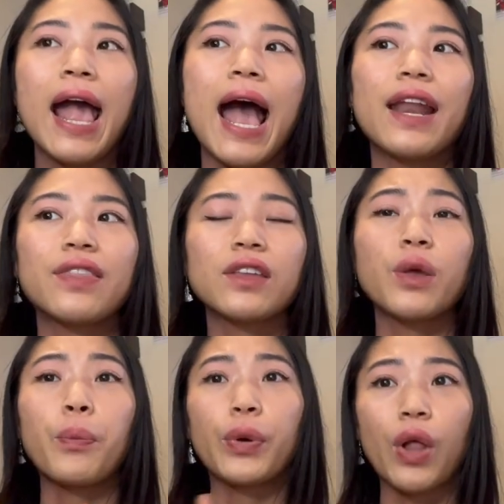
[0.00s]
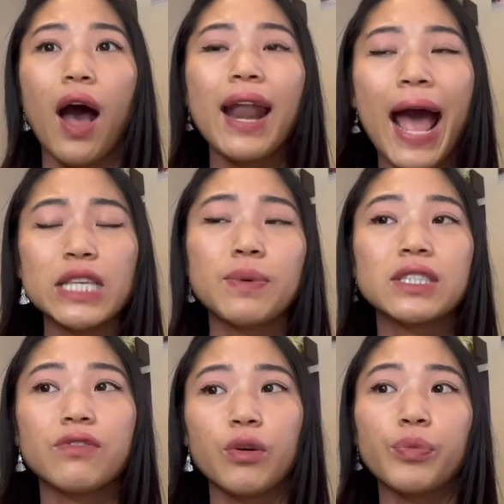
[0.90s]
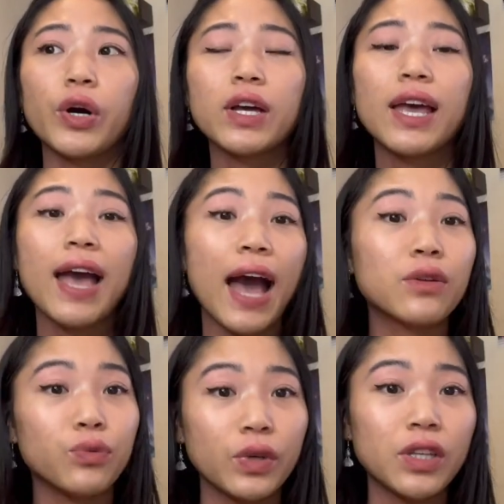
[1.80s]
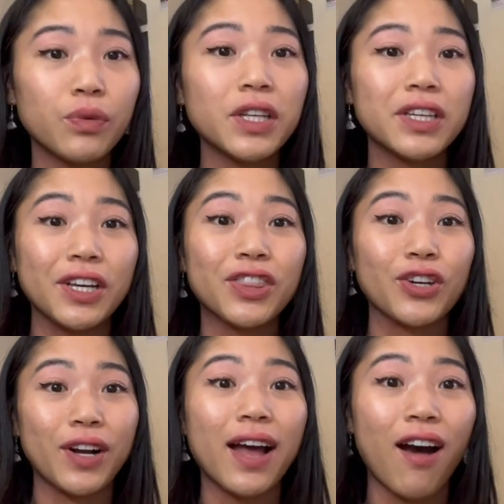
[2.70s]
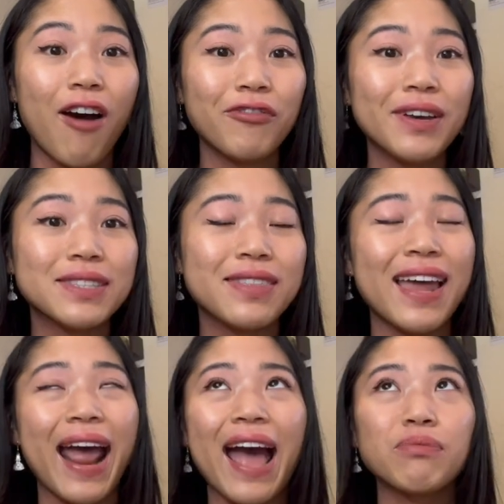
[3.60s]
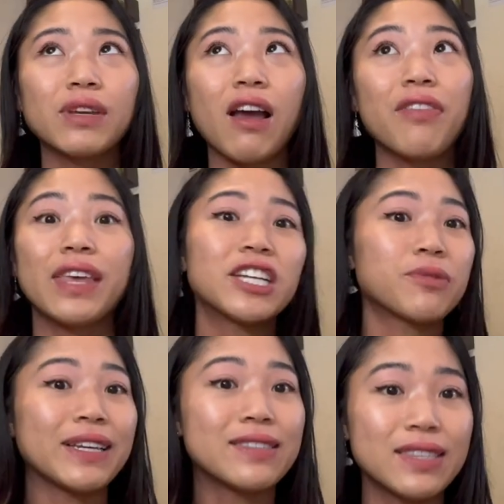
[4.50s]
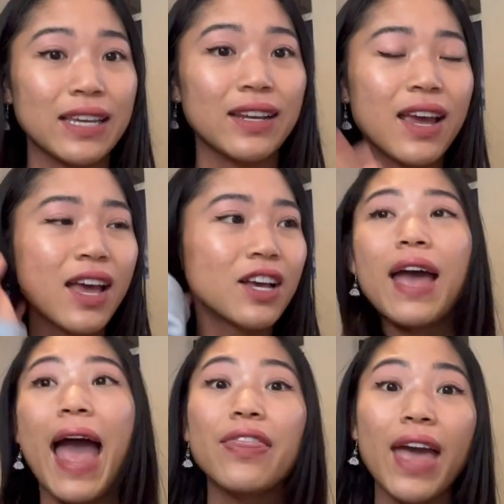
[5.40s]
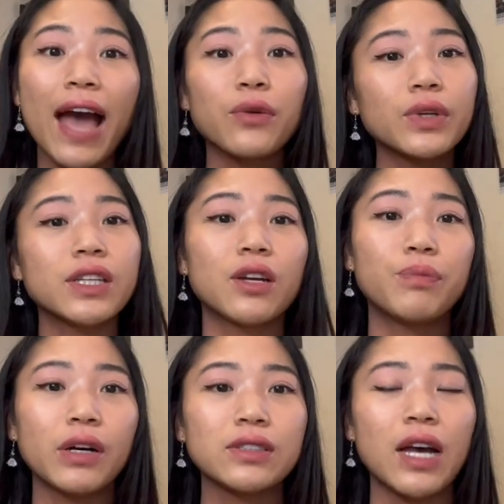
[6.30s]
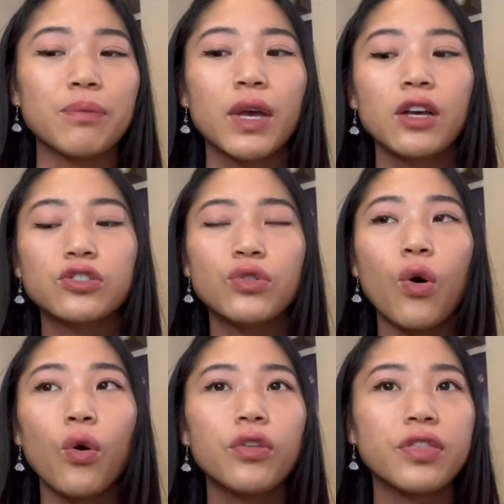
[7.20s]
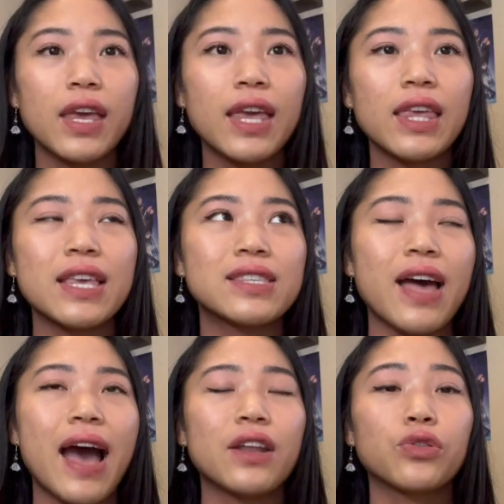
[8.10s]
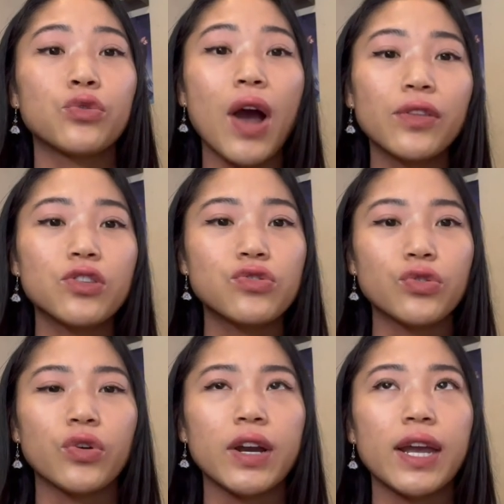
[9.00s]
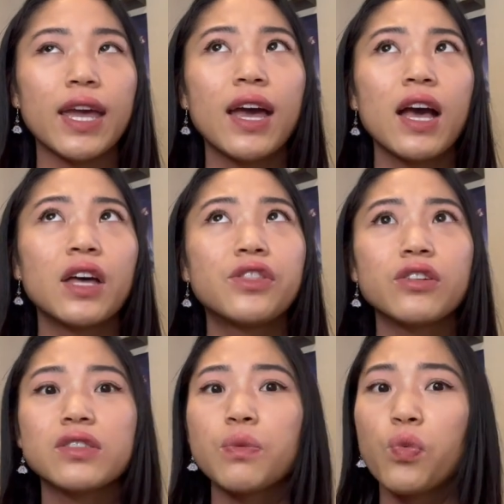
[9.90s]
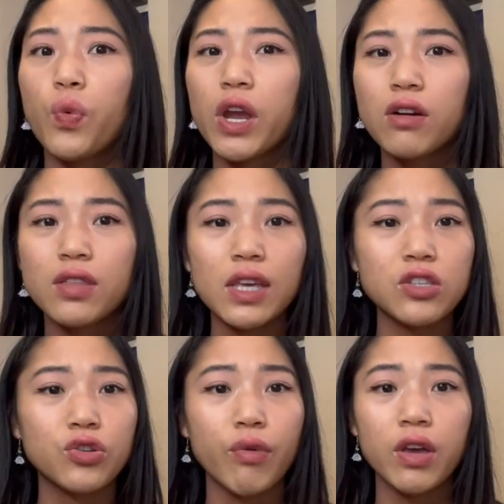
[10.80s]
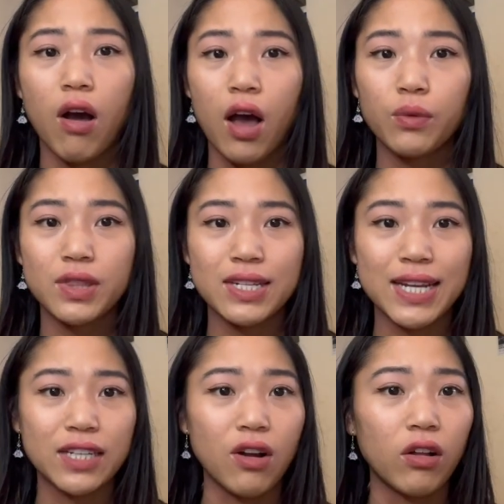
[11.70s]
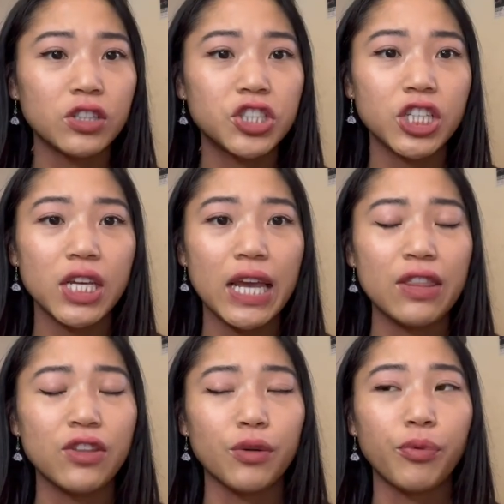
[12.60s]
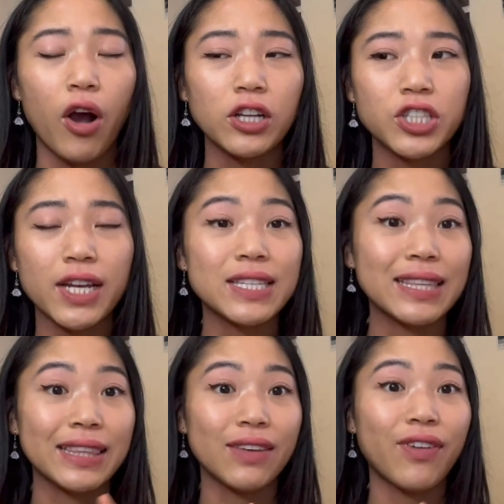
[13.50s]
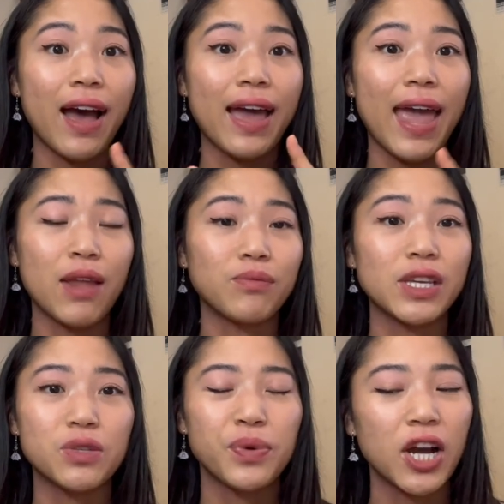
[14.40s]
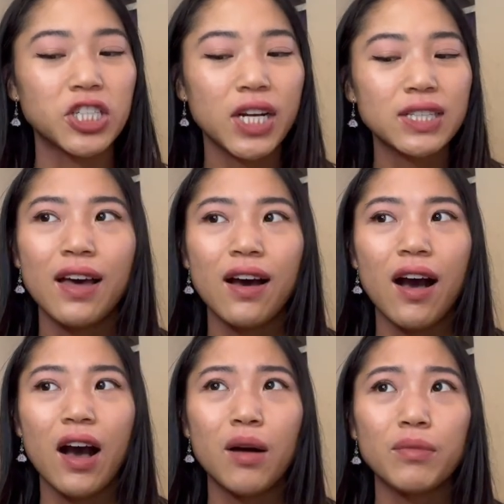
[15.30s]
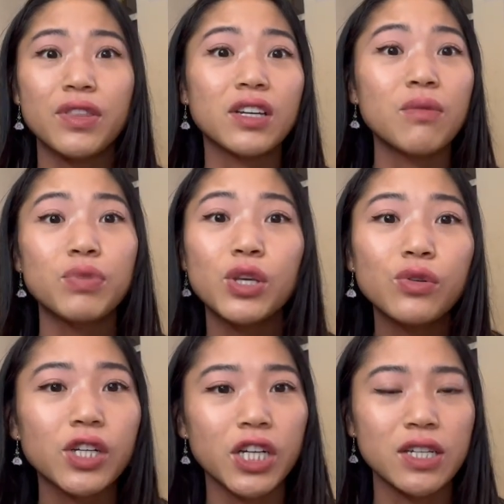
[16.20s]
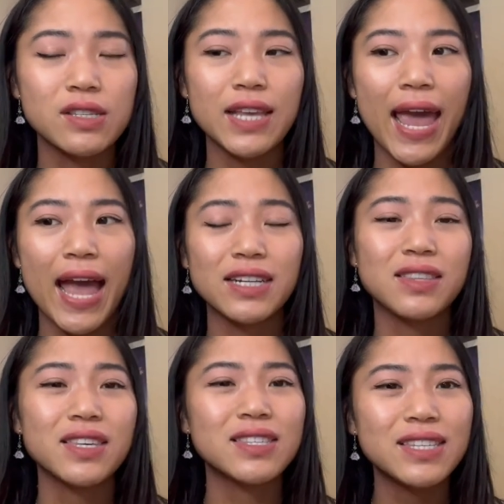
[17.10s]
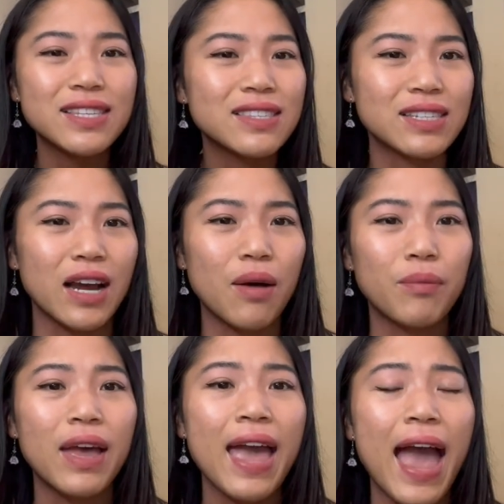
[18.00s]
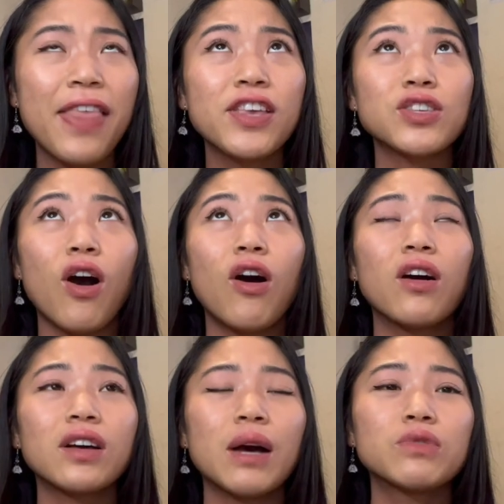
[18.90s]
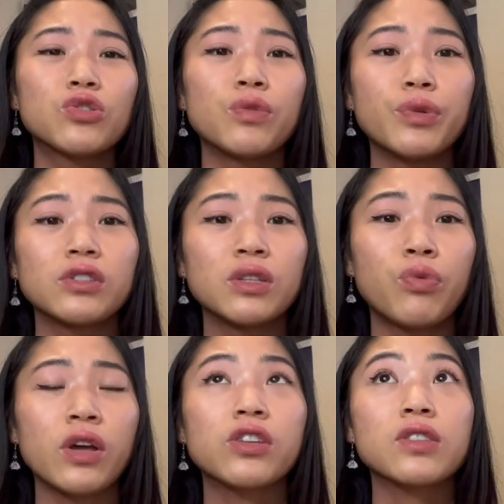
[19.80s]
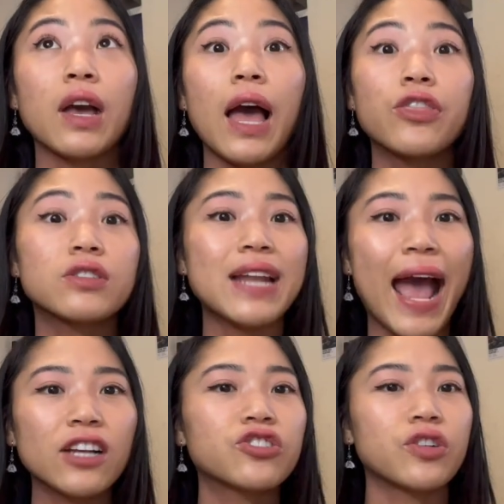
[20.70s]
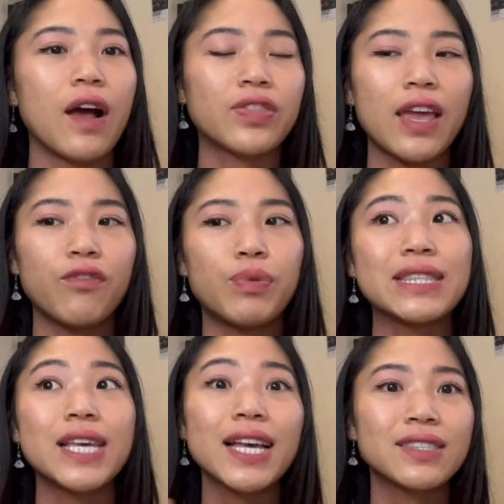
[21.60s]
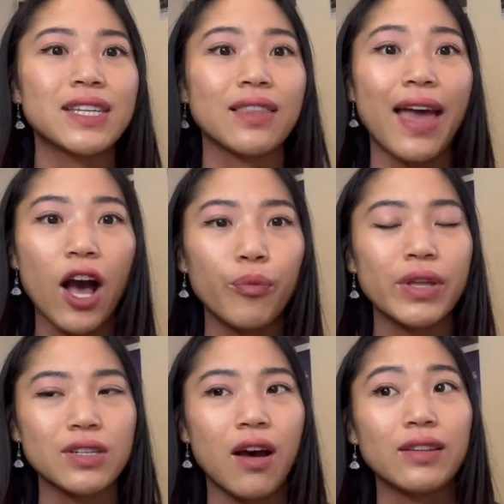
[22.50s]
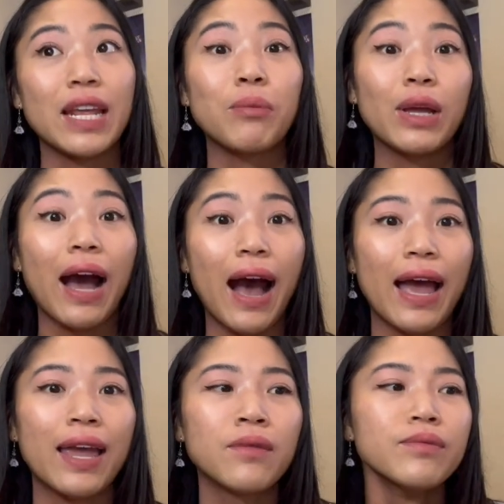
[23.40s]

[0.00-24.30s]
And I thought the plot aspect of the book had a really, really good third act conflict that had me on the edge of my seat. And they had a really good buildup. So the whole thing is that throughout the story, there's some weird things going on with the technology in their project, in Levi and Bee's project, the computers and the system. And this all comes to a building point. There's an astronaut they've been testing the helmet on named Guy.